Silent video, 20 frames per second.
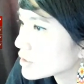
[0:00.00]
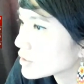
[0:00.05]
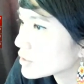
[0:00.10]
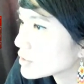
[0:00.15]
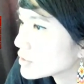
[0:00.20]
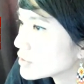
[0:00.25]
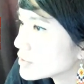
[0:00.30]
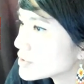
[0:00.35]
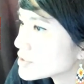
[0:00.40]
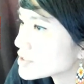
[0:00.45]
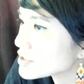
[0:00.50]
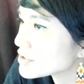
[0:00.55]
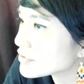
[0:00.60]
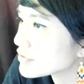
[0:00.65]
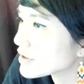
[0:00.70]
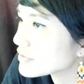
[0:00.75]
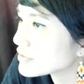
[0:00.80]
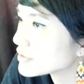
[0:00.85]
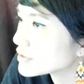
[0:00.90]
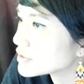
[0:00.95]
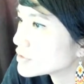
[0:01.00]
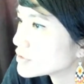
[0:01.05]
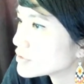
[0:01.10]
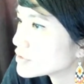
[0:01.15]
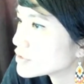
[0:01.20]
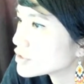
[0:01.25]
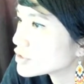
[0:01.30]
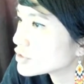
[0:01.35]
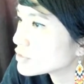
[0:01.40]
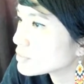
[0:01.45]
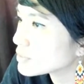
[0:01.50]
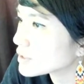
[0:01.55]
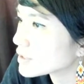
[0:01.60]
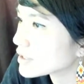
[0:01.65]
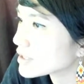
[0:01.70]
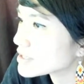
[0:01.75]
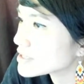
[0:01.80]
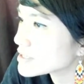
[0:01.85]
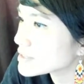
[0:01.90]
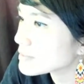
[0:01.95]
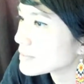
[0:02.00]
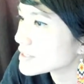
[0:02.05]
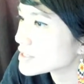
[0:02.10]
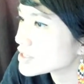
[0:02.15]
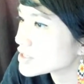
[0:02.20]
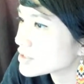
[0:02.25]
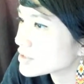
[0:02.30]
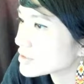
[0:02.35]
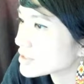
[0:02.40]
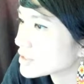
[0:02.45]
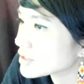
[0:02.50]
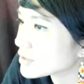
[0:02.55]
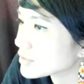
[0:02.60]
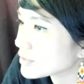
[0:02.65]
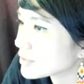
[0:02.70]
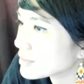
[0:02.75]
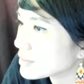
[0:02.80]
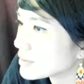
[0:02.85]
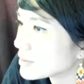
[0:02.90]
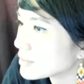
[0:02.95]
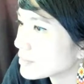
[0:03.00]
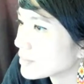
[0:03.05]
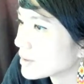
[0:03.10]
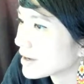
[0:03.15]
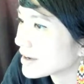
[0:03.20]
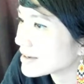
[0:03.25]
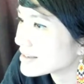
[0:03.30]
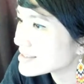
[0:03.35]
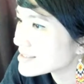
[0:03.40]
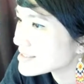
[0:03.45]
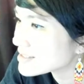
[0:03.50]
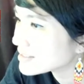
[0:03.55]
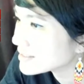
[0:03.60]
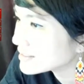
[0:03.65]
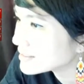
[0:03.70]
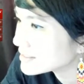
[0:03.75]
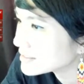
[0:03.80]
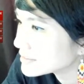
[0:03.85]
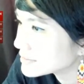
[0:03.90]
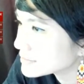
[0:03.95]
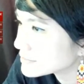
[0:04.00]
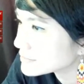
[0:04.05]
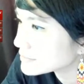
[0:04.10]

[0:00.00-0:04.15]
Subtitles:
Who is your favorite YouTuber, especially Creepypasta?